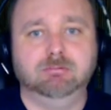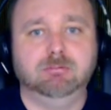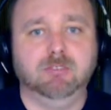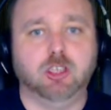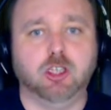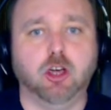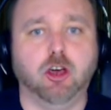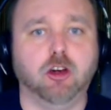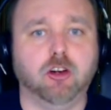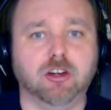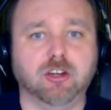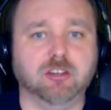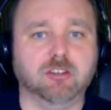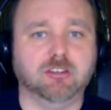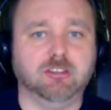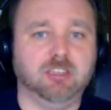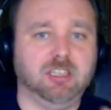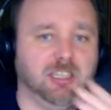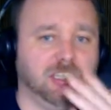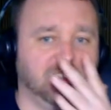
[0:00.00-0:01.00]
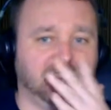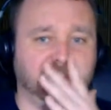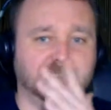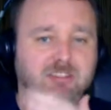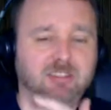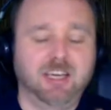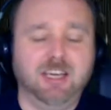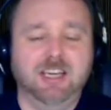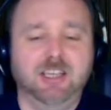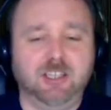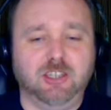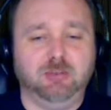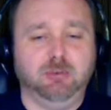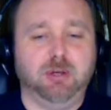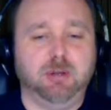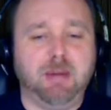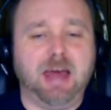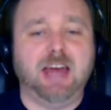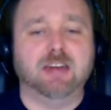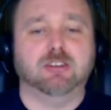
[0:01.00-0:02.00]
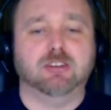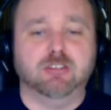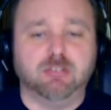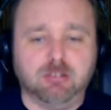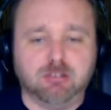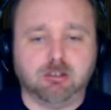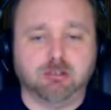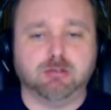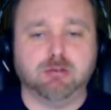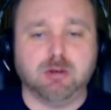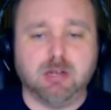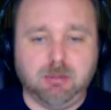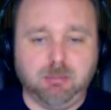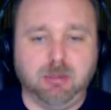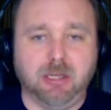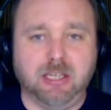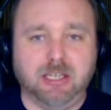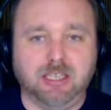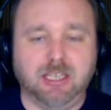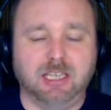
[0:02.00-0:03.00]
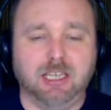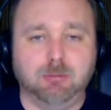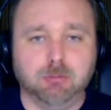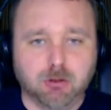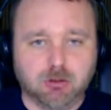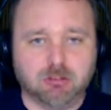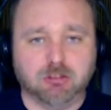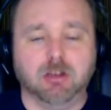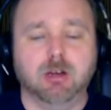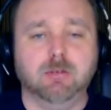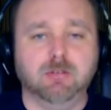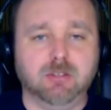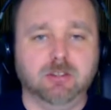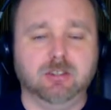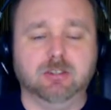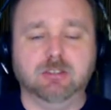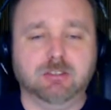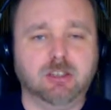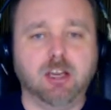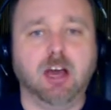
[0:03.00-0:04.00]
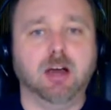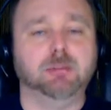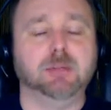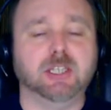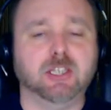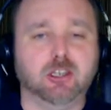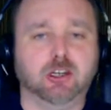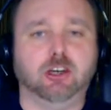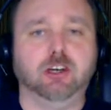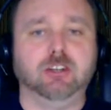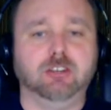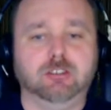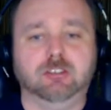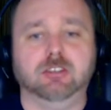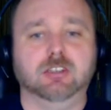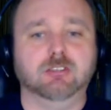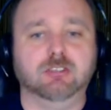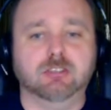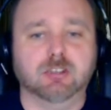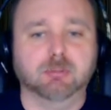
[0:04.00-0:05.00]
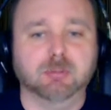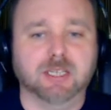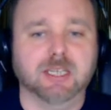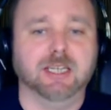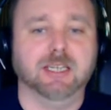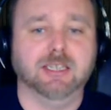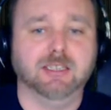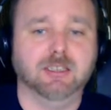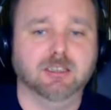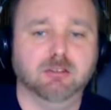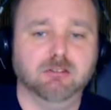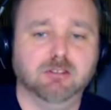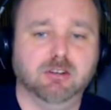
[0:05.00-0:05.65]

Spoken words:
currency, because you would imagine if it's a free-to-play game, there's got to be currency of some kind involved.